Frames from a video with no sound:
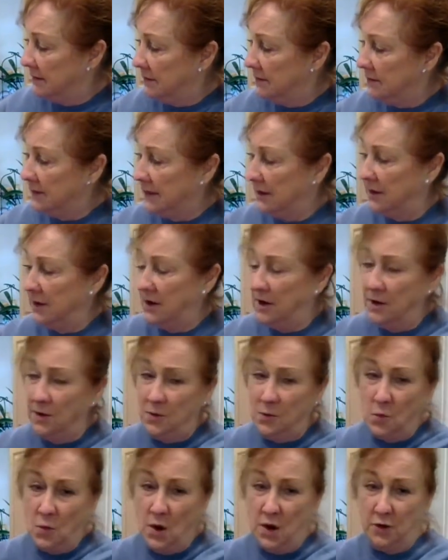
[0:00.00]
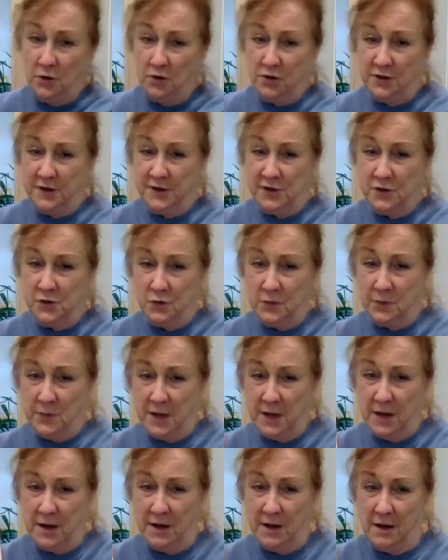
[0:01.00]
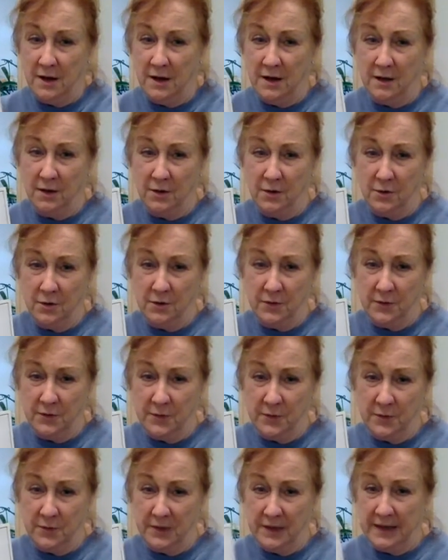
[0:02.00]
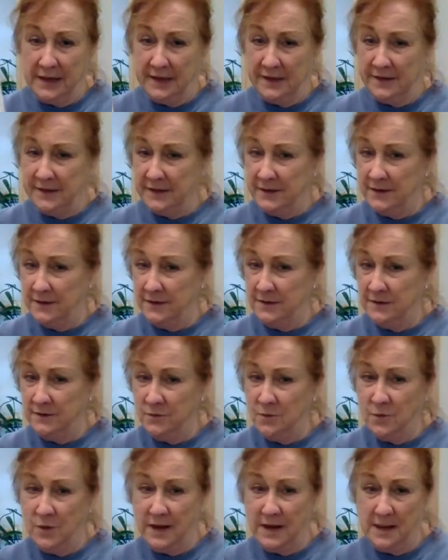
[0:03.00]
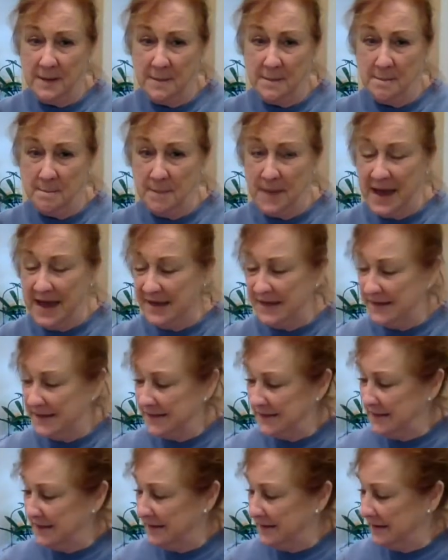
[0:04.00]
Look at all the water just dripping all over the place. Oh, what a mess.